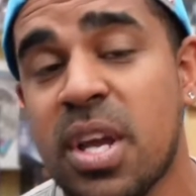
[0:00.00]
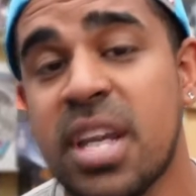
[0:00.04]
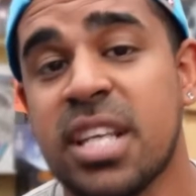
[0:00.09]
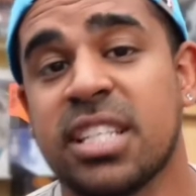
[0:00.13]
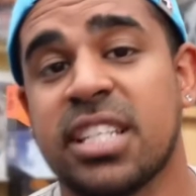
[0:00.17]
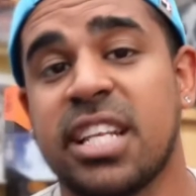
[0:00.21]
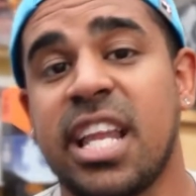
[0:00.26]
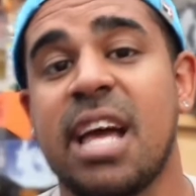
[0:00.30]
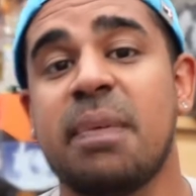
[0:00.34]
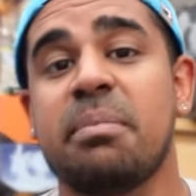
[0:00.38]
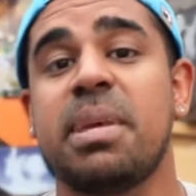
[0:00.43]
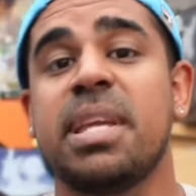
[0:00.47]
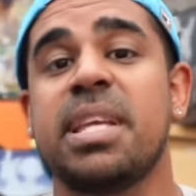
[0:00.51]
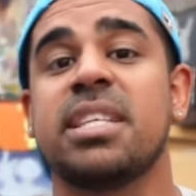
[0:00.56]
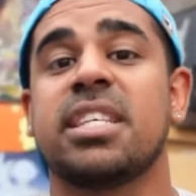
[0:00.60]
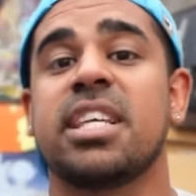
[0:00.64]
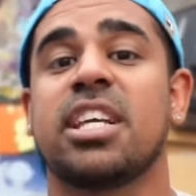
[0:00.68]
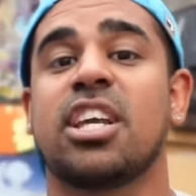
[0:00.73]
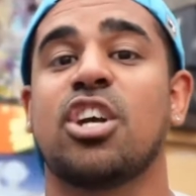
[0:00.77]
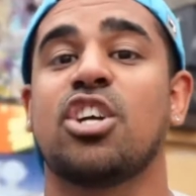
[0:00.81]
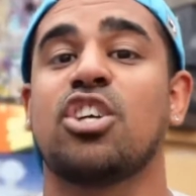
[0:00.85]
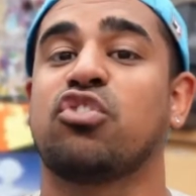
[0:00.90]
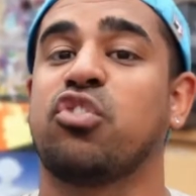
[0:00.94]
So that means it
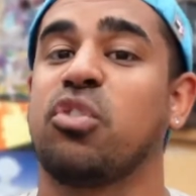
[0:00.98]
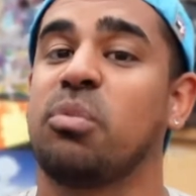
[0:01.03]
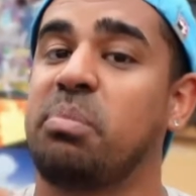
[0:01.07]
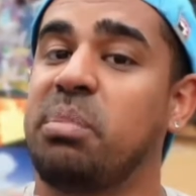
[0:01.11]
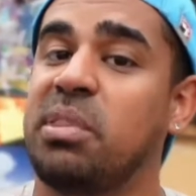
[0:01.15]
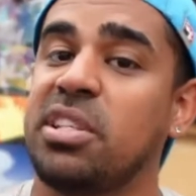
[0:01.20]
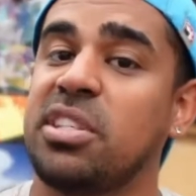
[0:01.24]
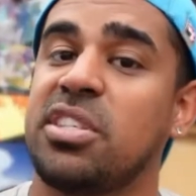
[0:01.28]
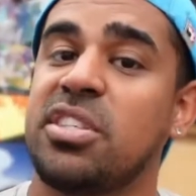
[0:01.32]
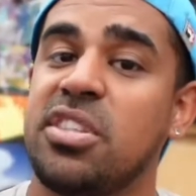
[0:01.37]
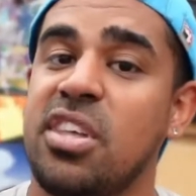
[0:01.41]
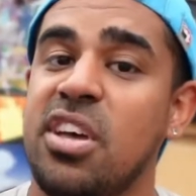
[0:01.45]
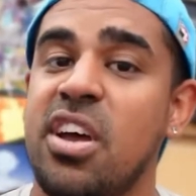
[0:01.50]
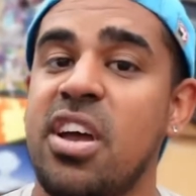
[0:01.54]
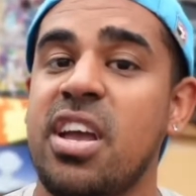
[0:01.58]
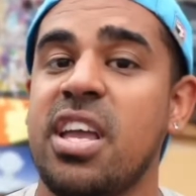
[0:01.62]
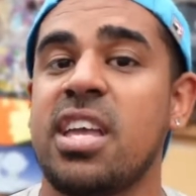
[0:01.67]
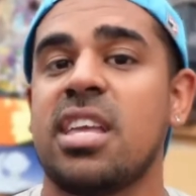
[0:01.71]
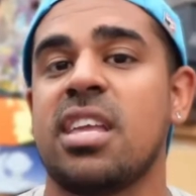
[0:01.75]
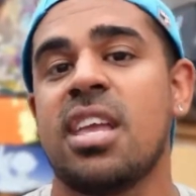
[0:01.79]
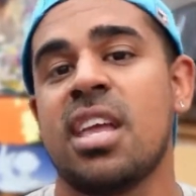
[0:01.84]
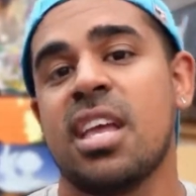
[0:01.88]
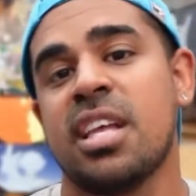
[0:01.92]
goes from plus
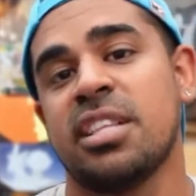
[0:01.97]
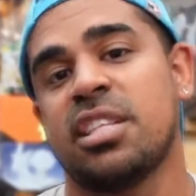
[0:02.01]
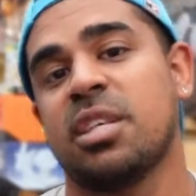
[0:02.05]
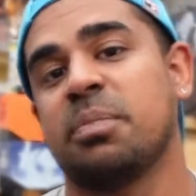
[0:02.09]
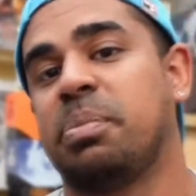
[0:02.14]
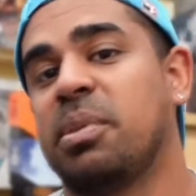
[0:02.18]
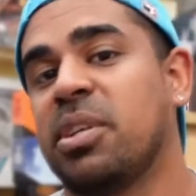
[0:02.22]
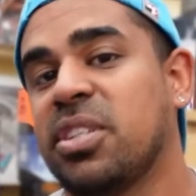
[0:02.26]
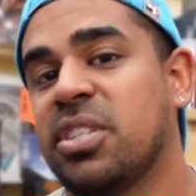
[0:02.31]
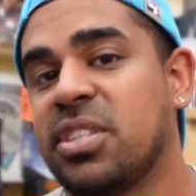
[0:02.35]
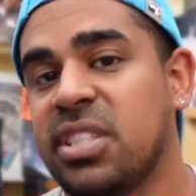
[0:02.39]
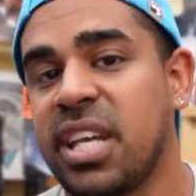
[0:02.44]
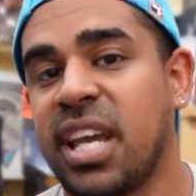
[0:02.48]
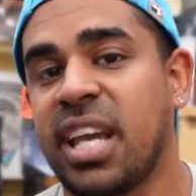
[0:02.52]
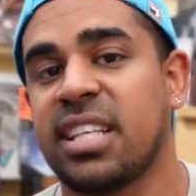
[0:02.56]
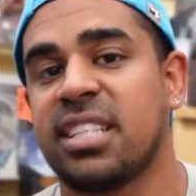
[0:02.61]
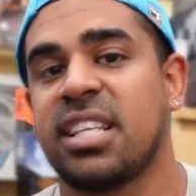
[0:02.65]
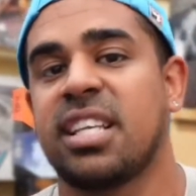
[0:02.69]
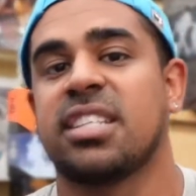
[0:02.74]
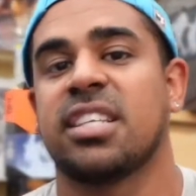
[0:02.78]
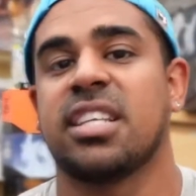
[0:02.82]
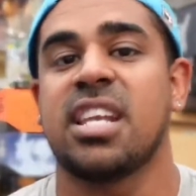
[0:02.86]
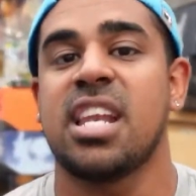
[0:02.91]
30 to plus
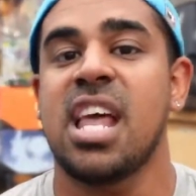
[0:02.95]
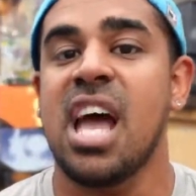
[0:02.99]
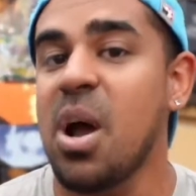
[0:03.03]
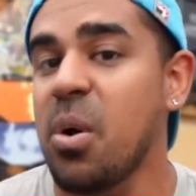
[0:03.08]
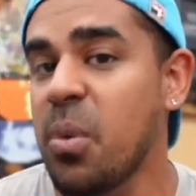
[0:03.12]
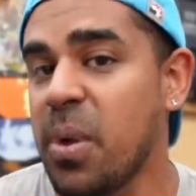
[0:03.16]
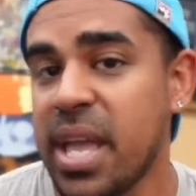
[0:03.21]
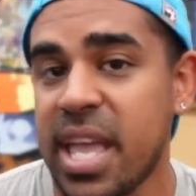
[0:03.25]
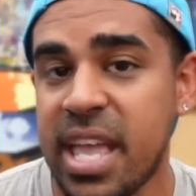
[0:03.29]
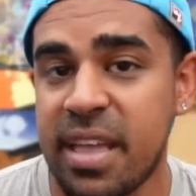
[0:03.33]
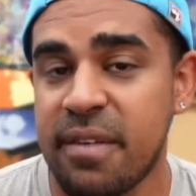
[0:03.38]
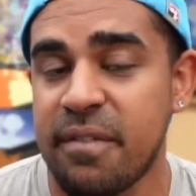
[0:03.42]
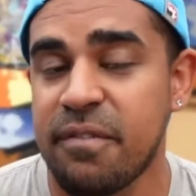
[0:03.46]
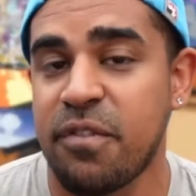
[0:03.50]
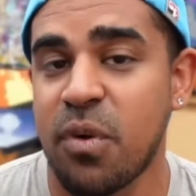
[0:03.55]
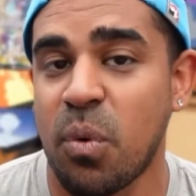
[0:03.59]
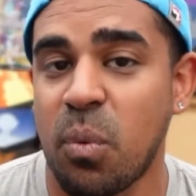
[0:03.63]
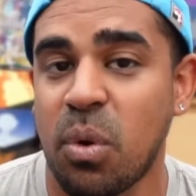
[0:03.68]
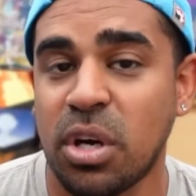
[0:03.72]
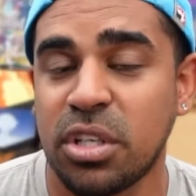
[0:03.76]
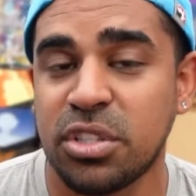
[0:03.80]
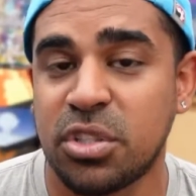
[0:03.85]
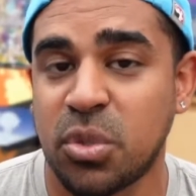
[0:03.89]
60. So now we're hitting for
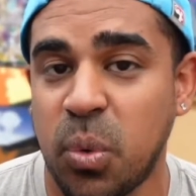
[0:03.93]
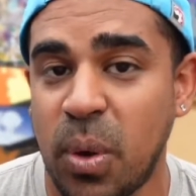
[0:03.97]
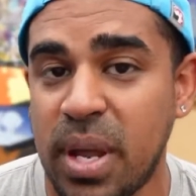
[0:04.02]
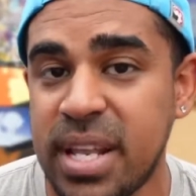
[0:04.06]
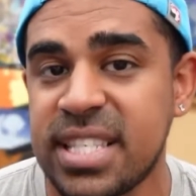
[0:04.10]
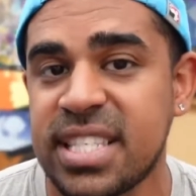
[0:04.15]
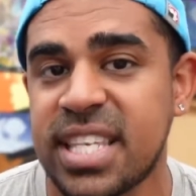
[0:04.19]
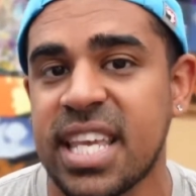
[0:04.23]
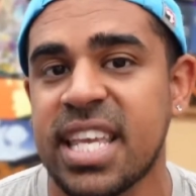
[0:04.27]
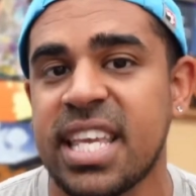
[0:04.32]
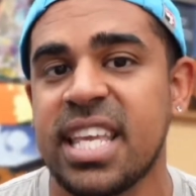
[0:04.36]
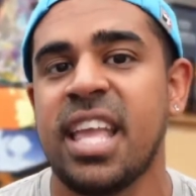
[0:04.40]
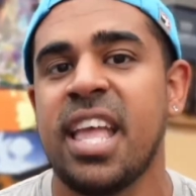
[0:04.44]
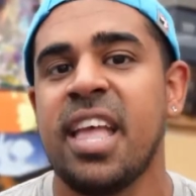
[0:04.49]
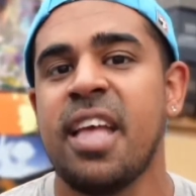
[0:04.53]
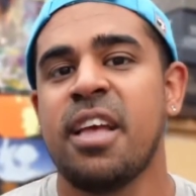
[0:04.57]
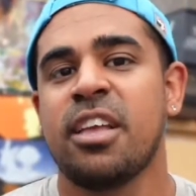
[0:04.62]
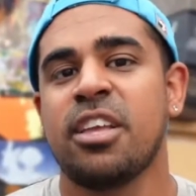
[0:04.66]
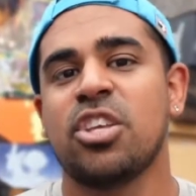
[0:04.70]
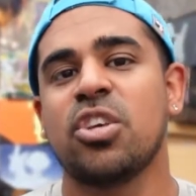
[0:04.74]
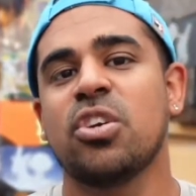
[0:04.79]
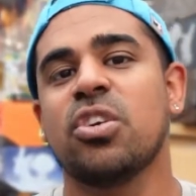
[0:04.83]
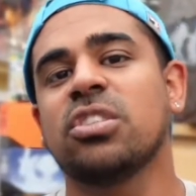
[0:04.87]
120.
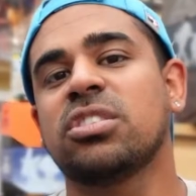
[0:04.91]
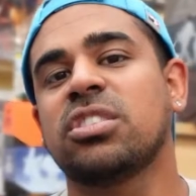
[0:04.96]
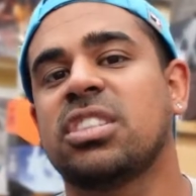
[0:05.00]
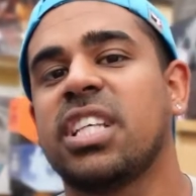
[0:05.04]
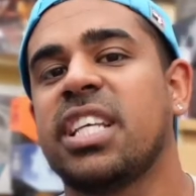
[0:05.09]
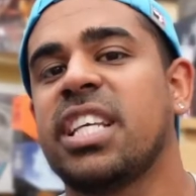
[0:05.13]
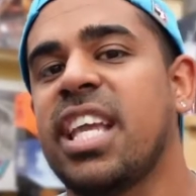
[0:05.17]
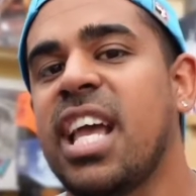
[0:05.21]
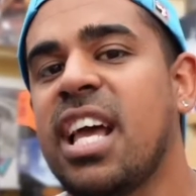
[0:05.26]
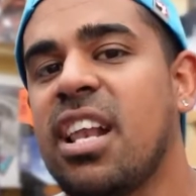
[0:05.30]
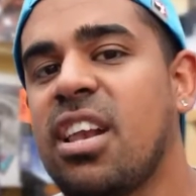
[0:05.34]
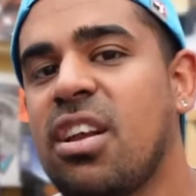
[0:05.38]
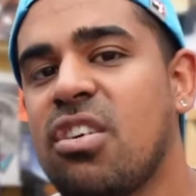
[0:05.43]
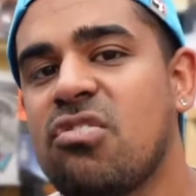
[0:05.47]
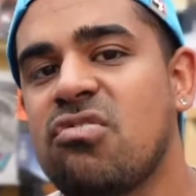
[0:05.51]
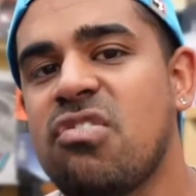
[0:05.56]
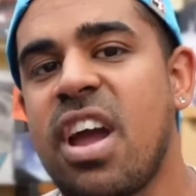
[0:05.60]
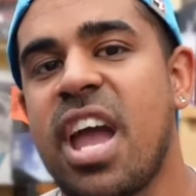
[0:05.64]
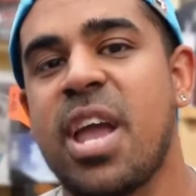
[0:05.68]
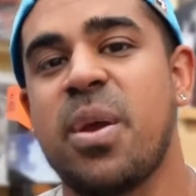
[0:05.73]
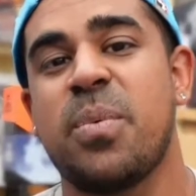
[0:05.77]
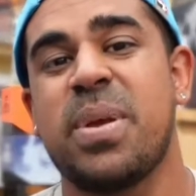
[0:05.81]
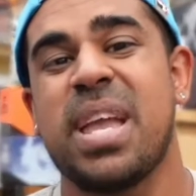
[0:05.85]
Use the Yellow
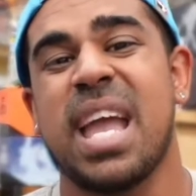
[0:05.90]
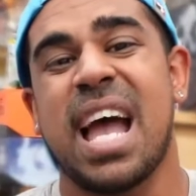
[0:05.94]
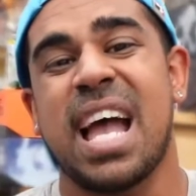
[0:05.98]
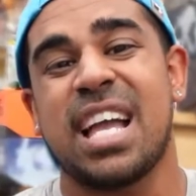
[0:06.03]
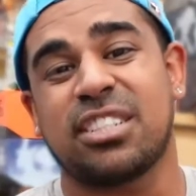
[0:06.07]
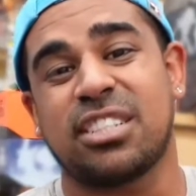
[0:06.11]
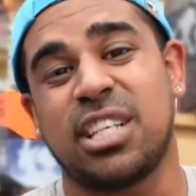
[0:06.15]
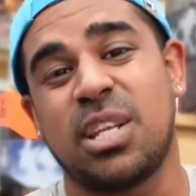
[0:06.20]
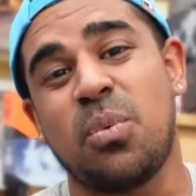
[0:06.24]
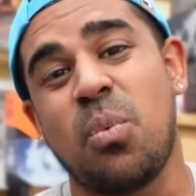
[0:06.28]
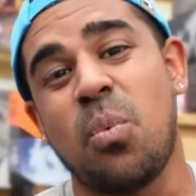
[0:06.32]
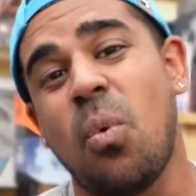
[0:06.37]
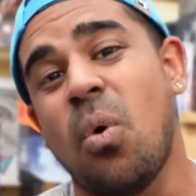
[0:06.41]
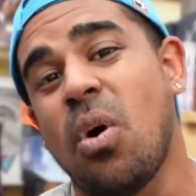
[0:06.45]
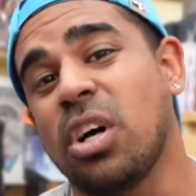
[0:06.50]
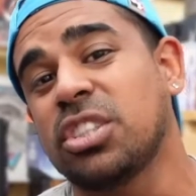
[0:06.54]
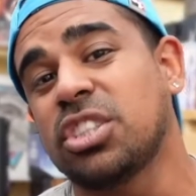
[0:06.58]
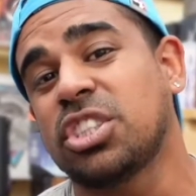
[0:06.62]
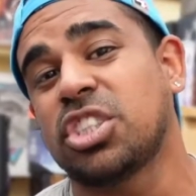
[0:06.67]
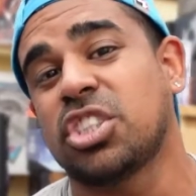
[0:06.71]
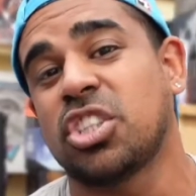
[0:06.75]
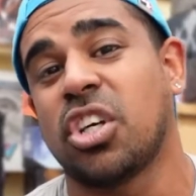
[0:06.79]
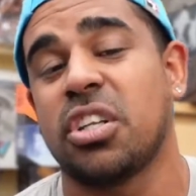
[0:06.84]
Ray. We actually
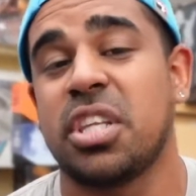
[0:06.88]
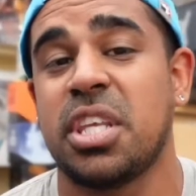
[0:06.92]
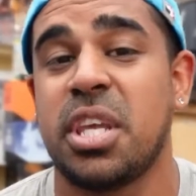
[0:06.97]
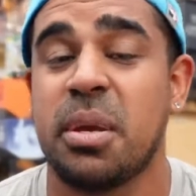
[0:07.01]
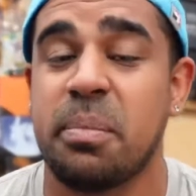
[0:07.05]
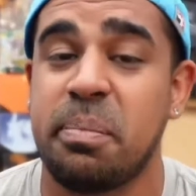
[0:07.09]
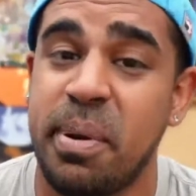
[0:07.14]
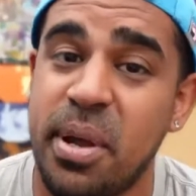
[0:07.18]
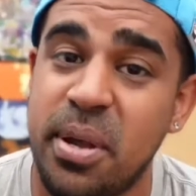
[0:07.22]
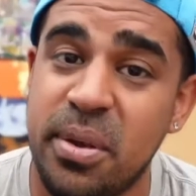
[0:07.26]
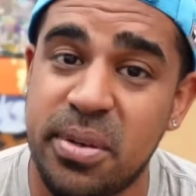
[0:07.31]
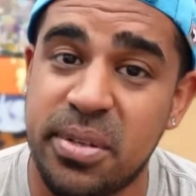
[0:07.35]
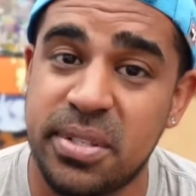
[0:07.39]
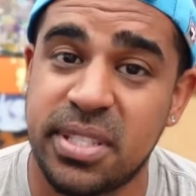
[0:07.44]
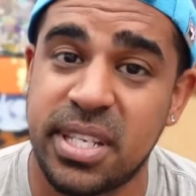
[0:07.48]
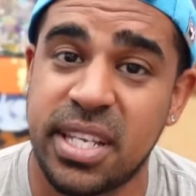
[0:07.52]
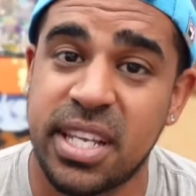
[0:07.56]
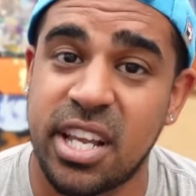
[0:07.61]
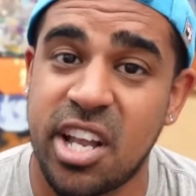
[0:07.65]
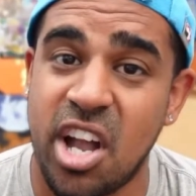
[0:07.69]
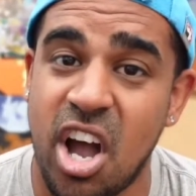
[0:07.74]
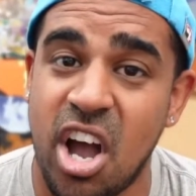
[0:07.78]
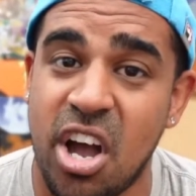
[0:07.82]
one-shot the
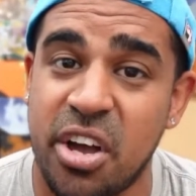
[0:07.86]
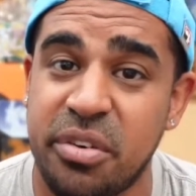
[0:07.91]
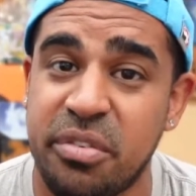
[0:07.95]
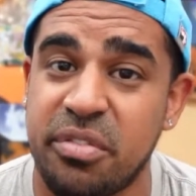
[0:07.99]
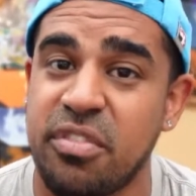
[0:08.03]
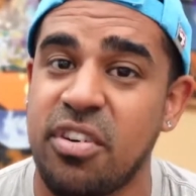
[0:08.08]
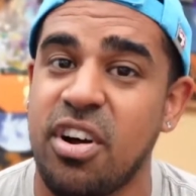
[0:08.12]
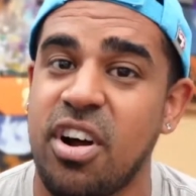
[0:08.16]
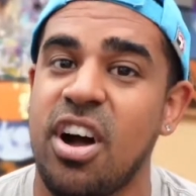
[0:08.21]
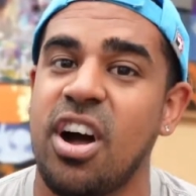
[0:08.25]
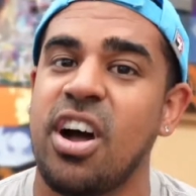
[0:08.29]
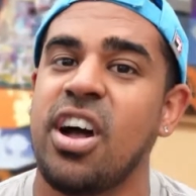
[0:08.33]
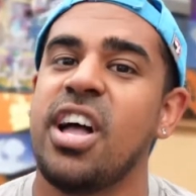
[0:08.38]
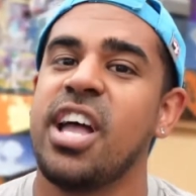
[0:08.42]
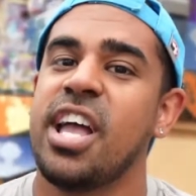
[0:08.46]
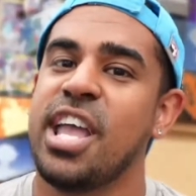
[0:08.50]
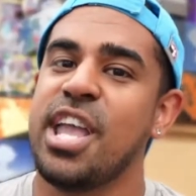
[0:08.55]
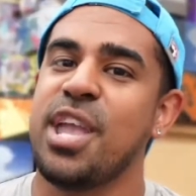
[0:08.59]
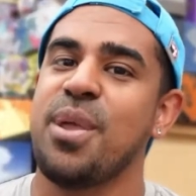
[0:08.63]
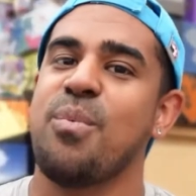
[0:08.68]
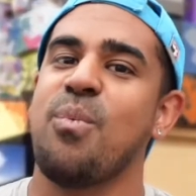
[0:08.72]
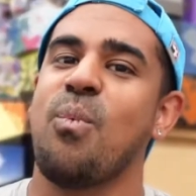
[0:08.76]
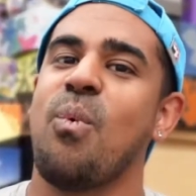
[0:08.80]
opposing Gardevoir
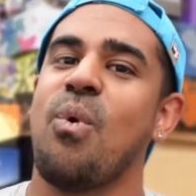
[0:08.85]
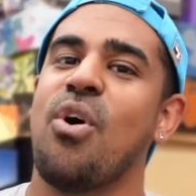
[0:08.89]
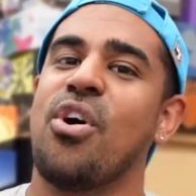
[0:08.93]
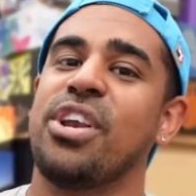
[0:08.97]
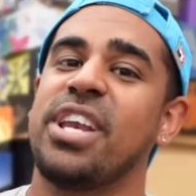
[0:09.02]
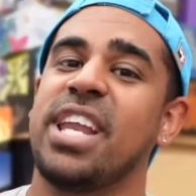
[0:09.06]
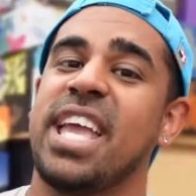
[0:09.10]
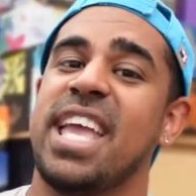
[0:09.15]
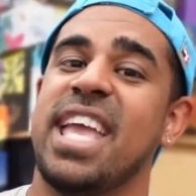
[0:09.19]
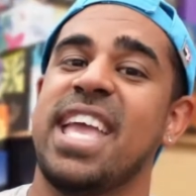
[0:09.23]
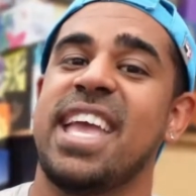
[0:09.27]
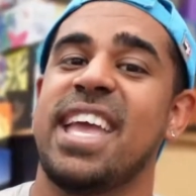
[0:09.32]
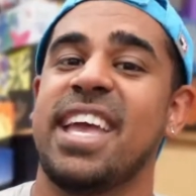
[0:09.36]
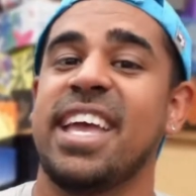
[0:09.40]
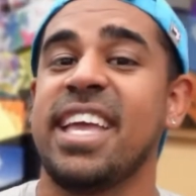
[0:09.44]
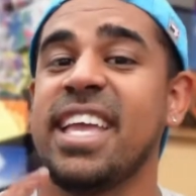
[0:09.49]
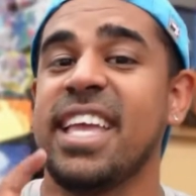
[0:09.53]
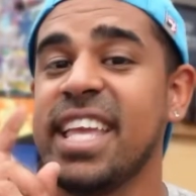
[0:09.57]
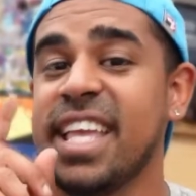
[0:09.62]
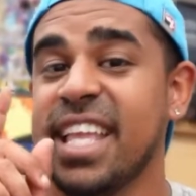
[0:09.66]
in 1 hit.